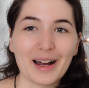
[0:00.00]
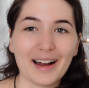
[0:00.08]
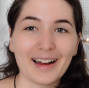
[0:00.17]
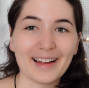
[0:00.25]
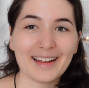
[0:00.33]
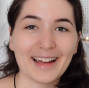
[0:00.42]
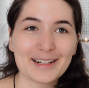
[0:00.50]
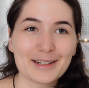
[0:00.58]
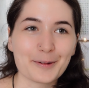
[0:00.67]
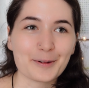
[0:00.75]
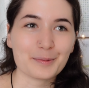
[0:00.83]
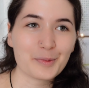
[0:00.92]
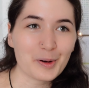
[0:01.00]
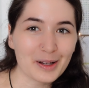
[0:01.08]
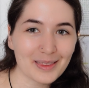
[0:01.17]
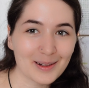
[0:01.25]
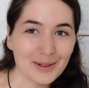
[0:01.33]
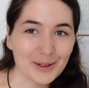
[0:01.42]
I had to
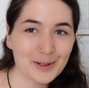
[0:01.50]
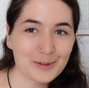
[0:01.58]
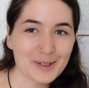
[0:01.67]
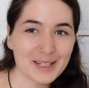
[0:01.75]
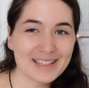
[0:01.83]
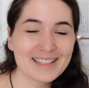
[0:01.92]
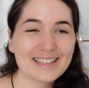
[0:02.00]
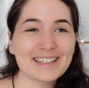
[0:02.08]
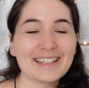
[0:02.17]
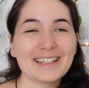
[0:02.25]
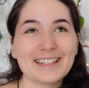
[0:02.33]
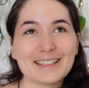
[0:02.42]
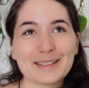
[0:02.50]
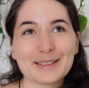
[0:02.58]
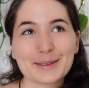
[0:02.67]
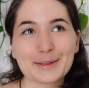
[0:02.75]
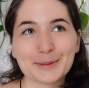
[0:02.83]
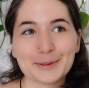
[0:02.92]
import the documents
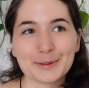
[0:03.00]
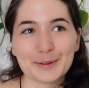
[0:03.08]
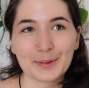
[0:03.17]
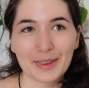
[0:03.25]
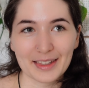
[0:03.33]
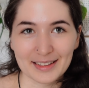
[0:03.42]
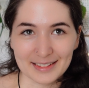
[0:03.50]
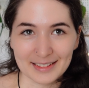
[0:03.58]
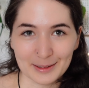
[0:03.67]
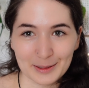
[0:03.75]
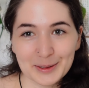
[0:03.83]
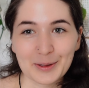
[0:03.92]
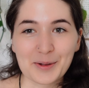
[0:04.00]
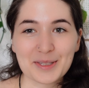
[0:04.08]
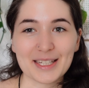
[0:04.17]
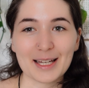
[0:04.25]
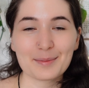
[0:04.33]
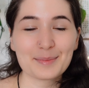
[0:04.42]
into the GoodNotes
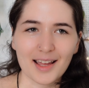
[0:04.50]
app,